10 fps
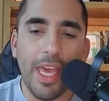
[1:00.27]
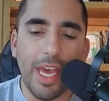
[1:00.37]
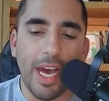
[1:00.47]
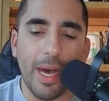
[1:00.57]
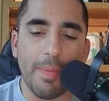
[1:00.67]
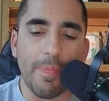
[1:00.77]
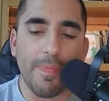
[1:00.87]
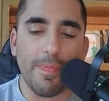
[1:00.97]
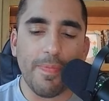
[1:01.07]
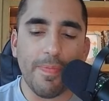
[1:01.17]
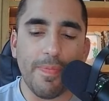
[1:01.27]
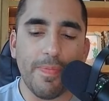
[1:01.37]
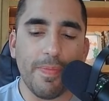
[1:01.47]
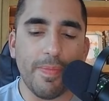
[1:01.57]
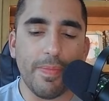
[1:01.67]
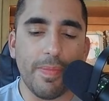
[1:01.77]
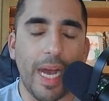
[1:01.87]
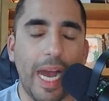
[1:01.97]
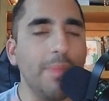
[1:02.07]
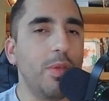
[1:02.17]
I'm
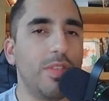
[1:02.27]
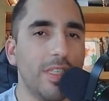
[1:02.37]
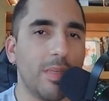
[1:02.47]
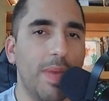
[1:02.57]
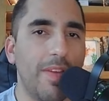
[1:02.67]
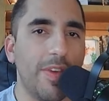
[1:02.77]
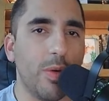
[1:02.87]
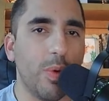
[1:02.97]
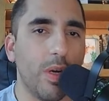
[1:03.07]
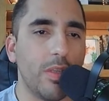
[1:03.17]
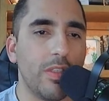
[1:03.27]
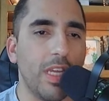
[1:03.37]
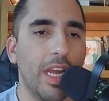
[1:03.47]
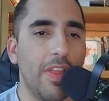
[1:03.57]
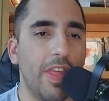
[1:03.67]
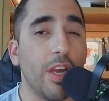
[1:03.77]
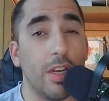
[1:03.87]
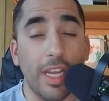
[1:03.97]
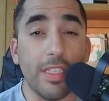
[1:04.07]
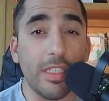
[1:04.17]
using some heavier words than I think are
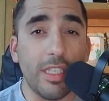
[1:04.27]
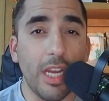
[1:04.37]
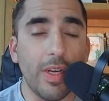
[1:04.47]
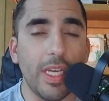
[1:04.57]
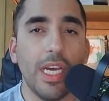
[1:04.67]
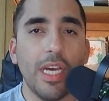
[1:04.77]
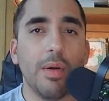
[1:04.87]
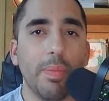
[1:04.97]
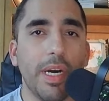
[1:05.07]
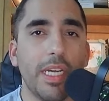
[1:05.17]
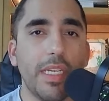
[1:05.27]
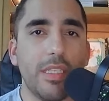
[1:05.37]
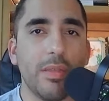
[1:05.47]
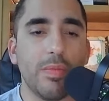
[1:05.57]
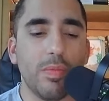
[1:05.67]
necessary, but